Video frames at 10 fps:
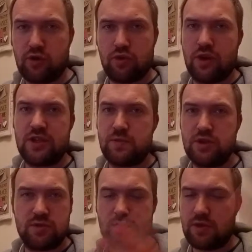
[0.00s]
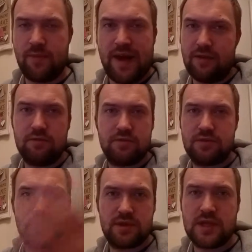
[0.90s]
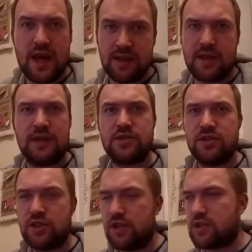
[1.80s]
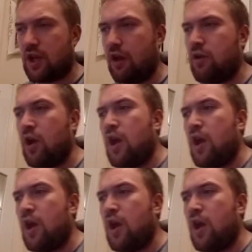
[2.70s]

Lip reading: Christmas about 10,000 years ago.